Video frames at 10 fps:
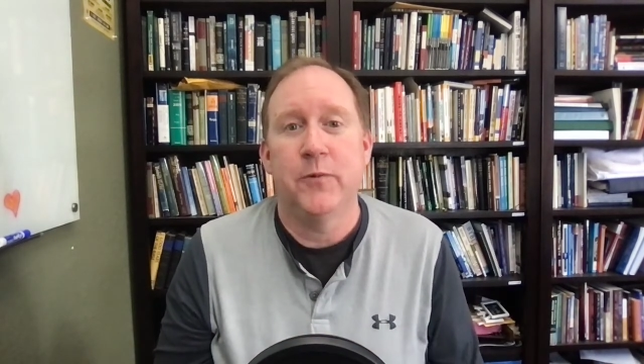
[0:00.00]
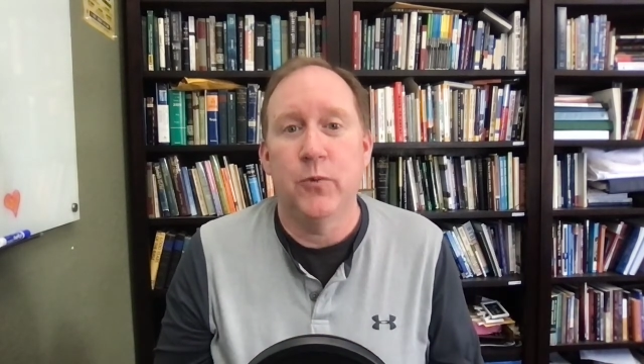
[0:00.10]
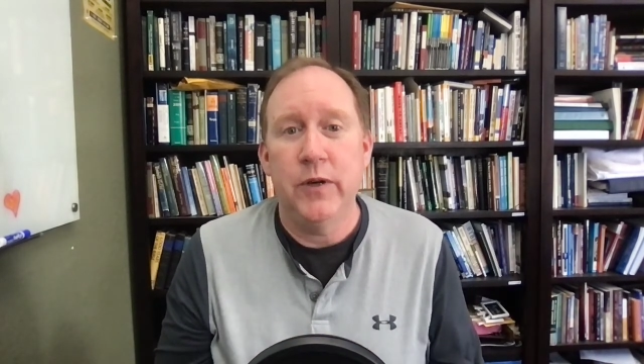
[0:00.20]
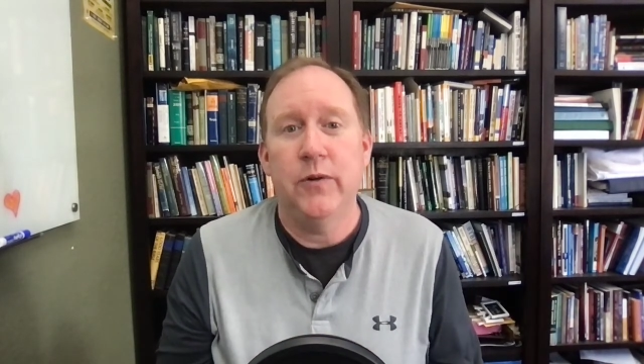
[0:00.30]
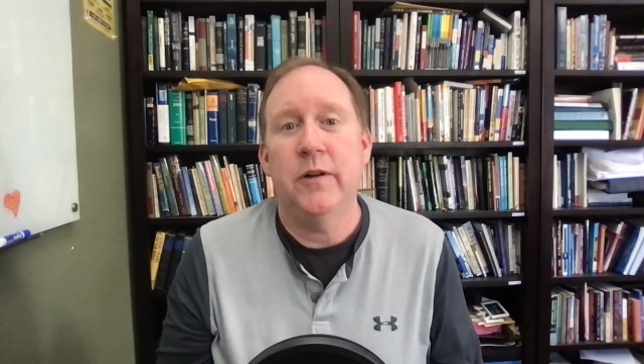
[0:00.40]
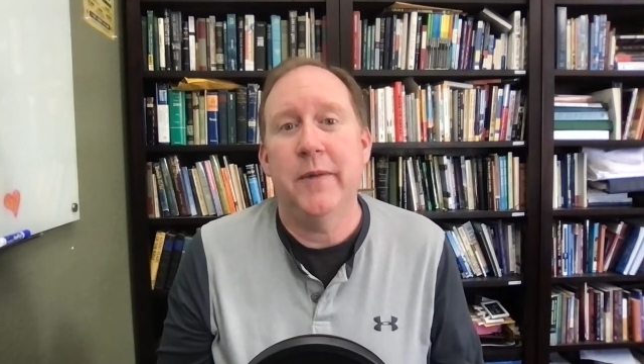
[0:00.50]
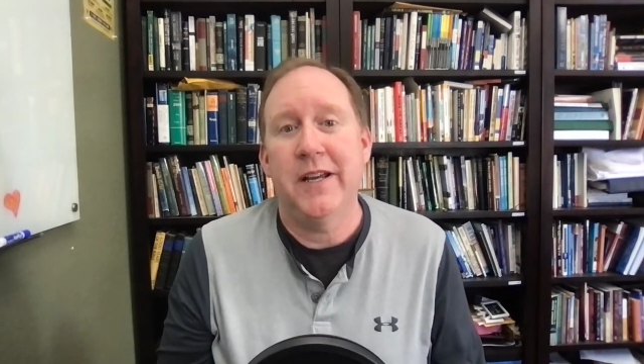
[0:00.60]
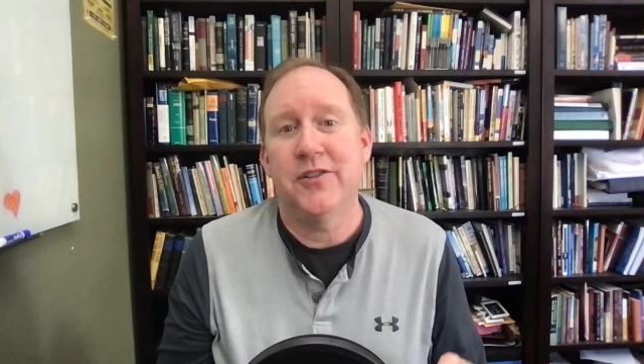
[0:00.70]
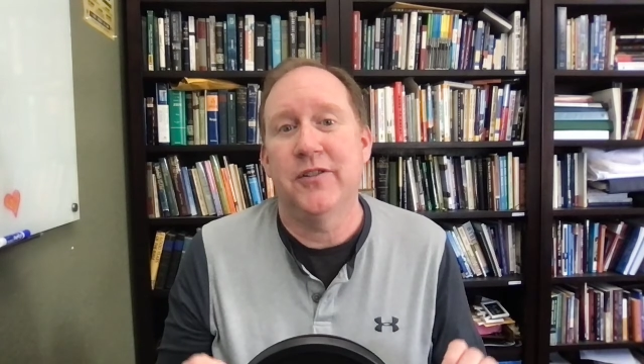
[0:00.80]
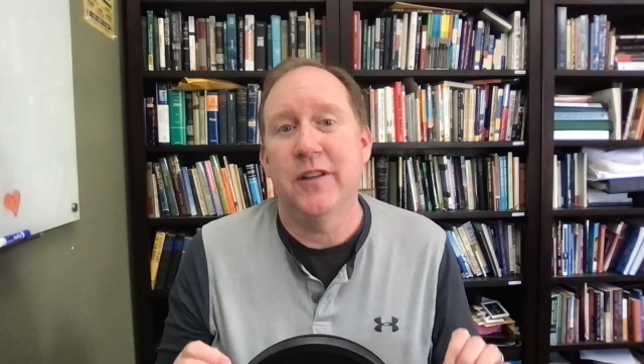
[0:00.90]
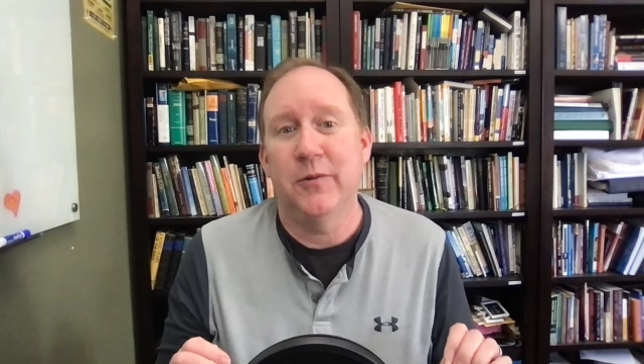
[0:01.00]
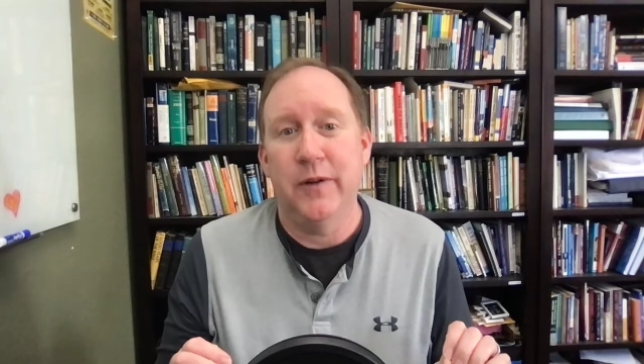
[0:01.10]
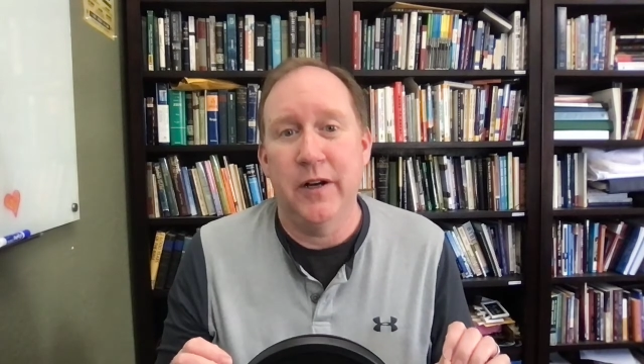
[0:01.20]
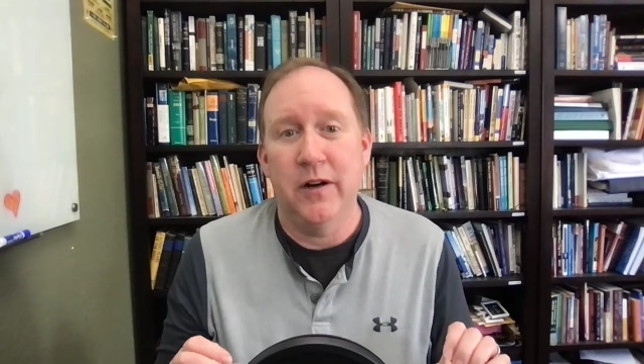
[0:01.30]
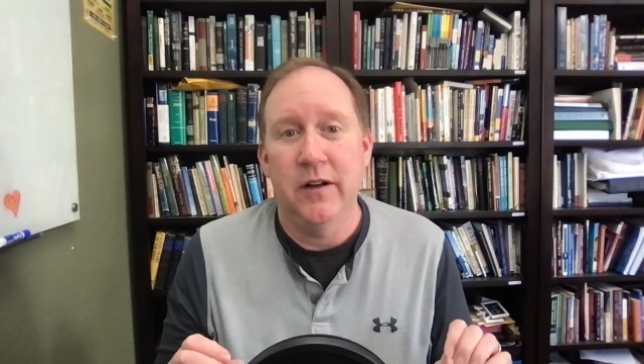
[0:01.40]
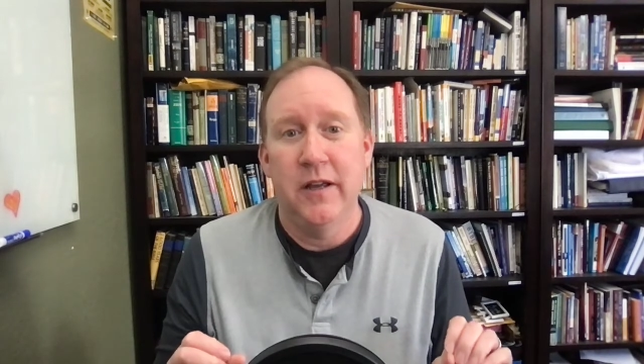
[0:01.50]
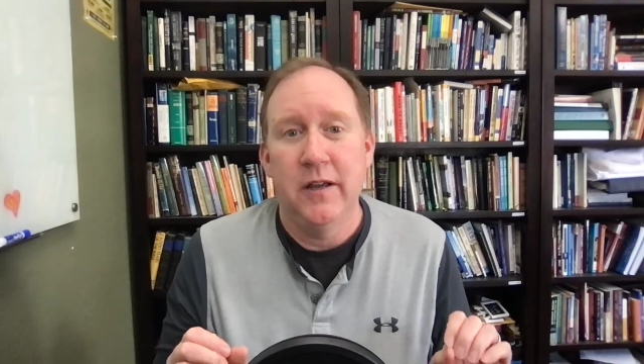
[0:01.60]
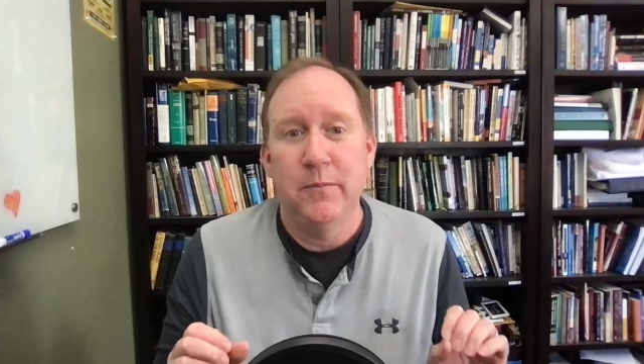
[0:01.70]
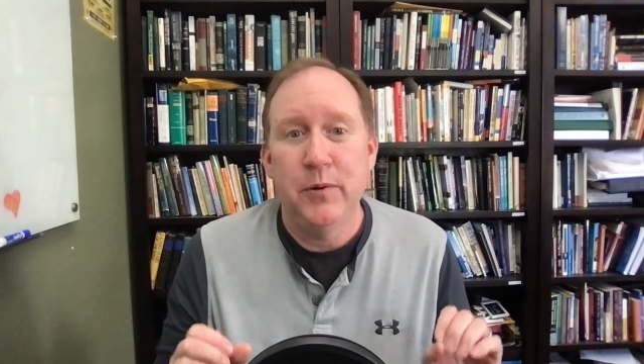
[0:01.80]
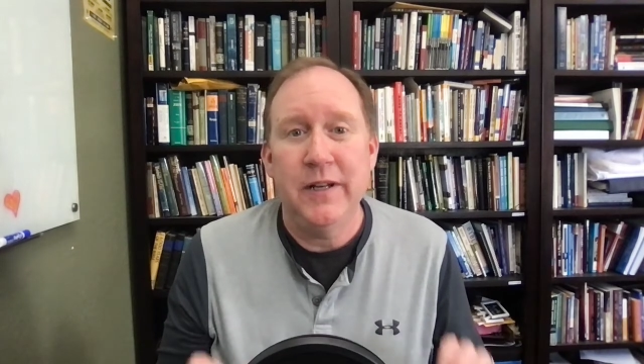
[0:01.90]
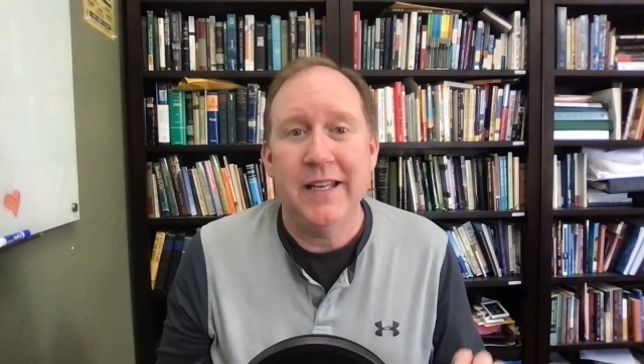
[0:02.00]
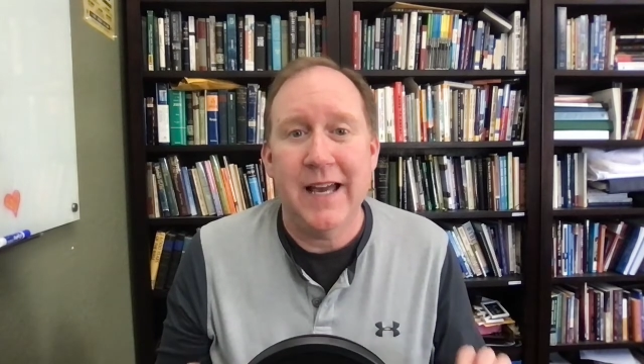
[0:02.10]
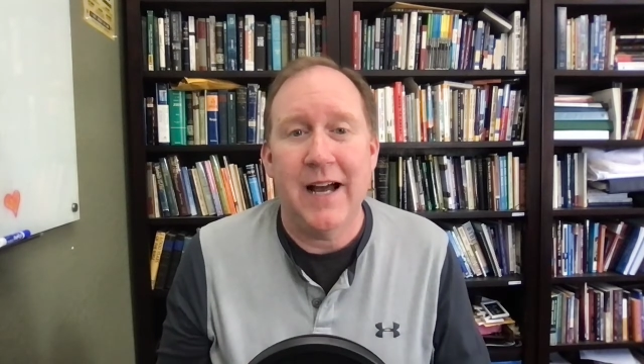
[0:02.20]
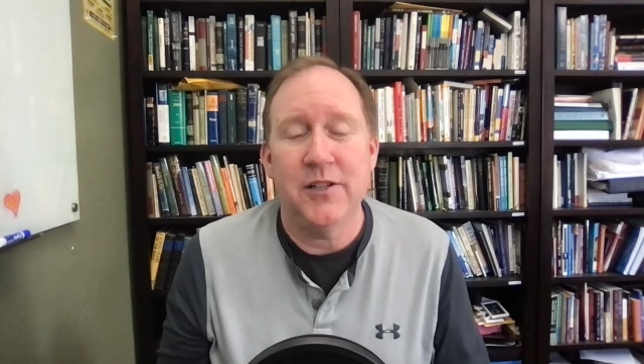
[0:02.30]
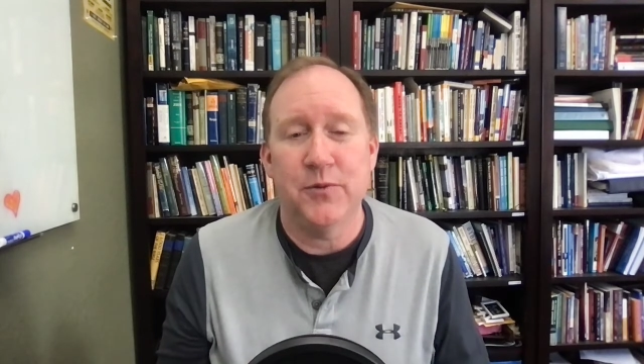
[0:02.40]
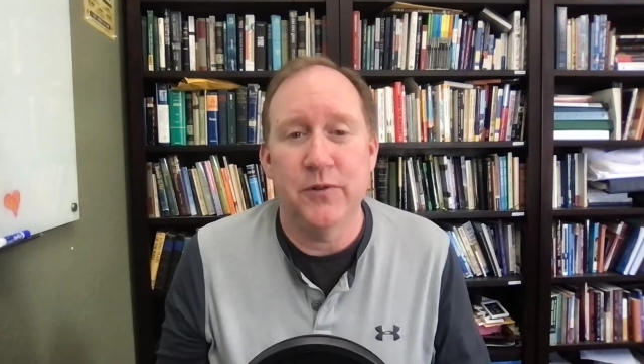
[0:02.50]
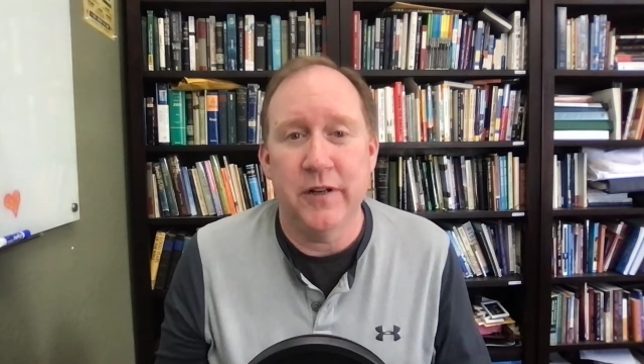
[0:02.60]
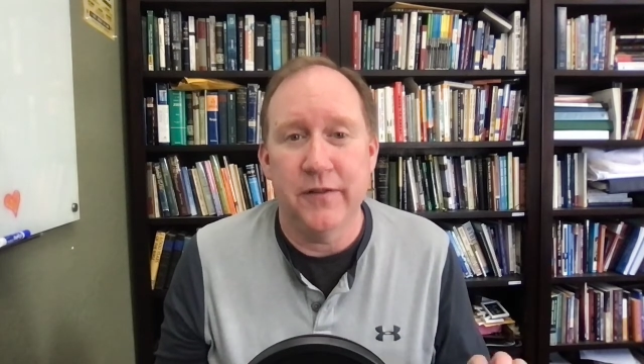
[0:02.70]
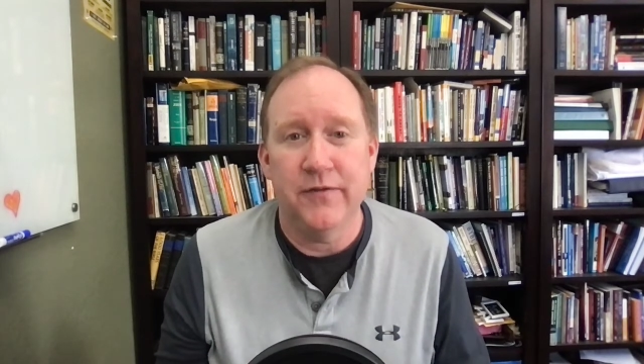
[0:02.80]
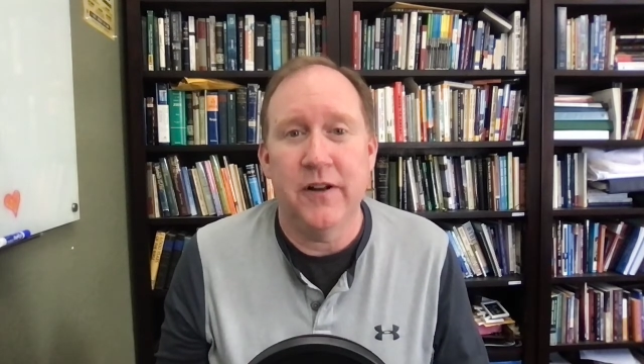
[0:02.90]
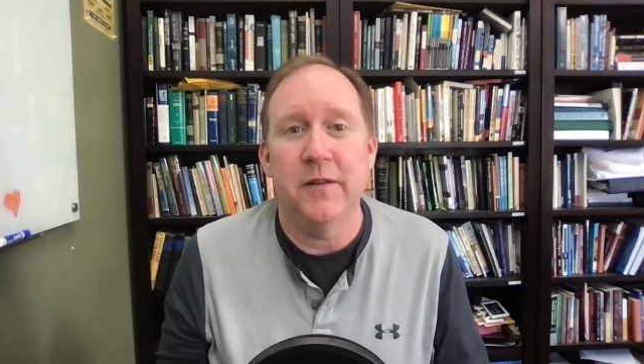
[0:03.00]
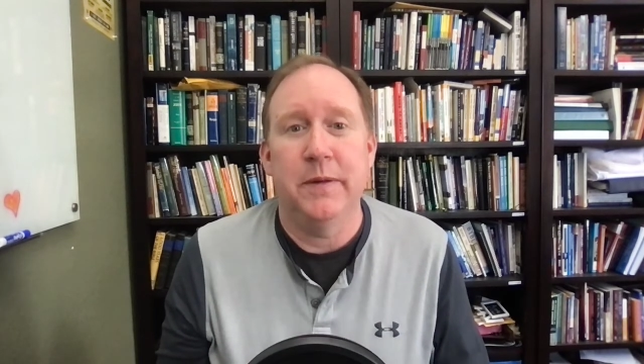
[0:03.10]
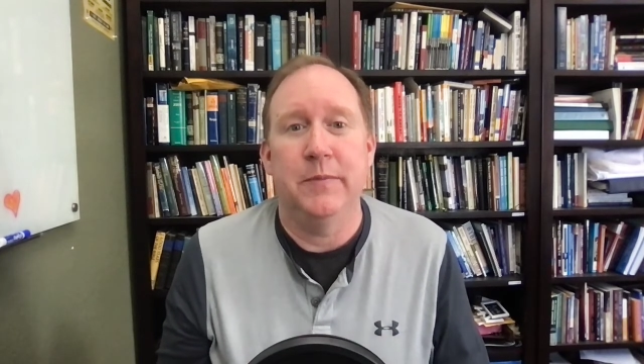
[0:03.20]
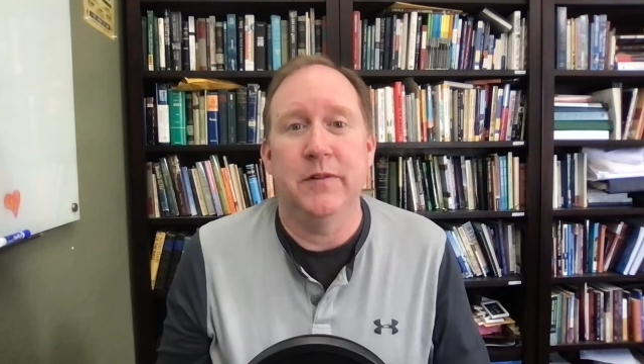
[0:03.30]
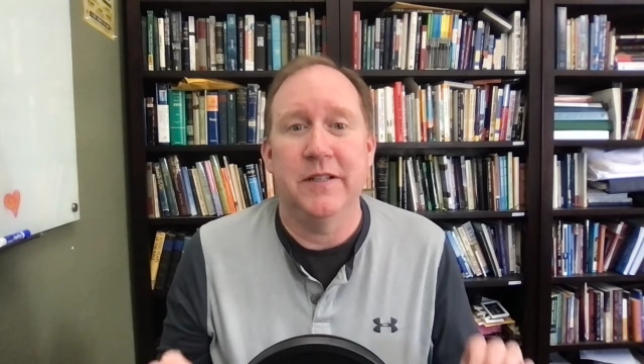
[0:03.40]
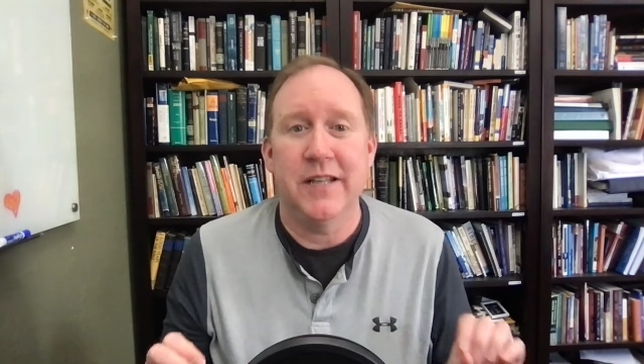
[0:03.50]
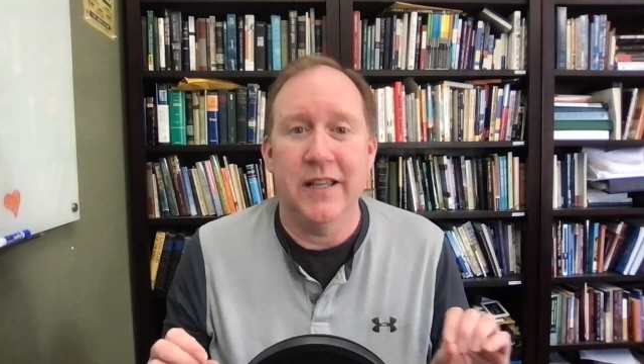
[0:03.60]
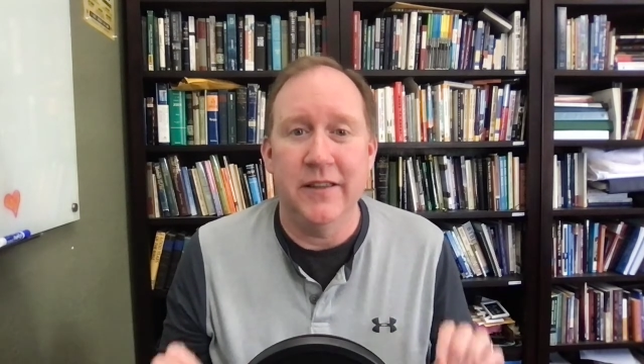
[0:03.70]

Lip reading: We want to make sure that we are putting God's word in front of people to say,